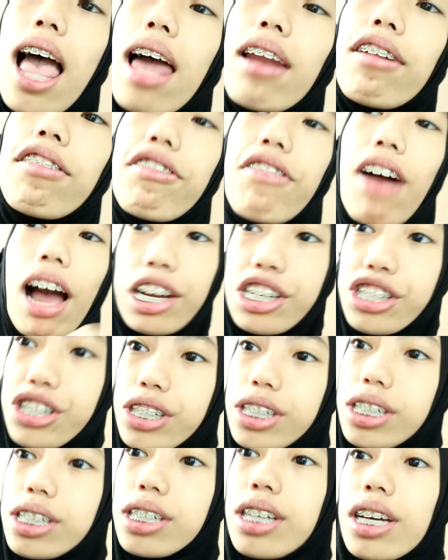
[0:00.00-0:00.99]
and
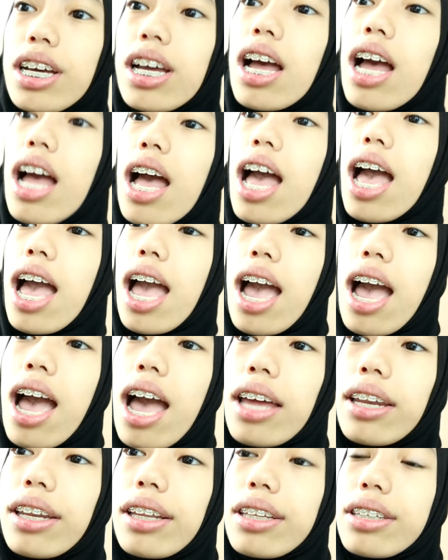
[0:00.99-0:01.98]
fashion,
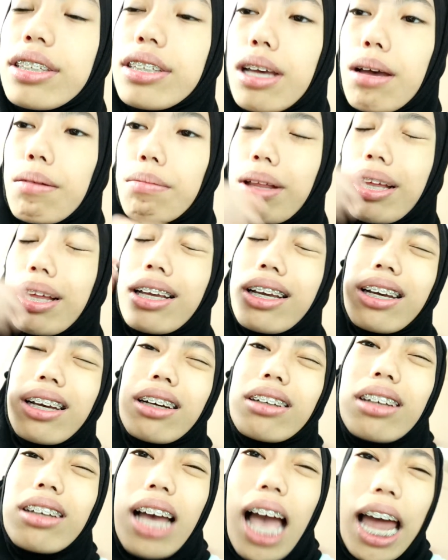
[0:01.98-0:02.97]
and some like
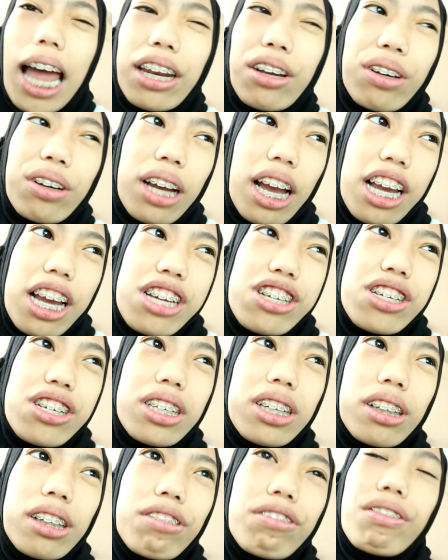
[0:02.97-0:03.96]

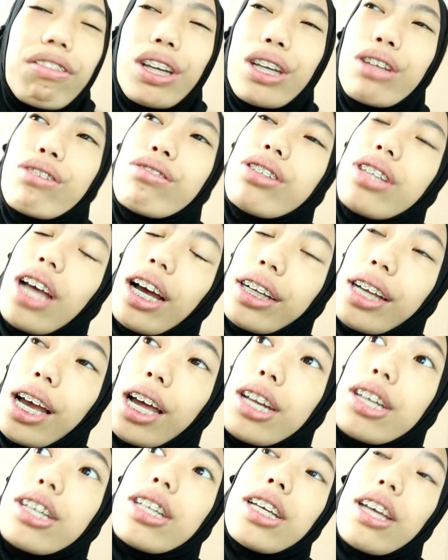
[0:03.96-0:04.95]
educational videos that
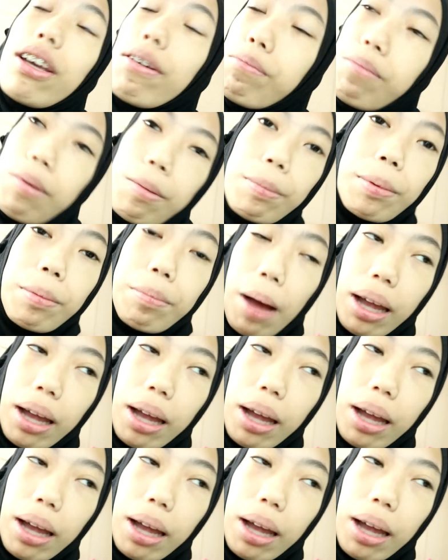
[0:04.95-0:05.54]
can give people